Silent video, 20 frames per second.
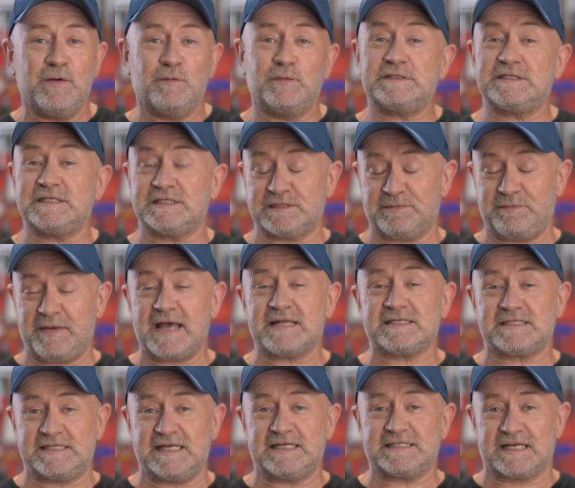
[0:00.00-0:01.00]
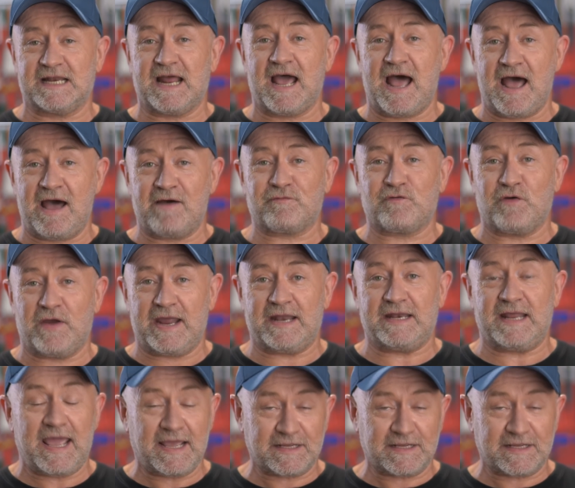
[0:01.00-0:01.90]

which is about six and a half grand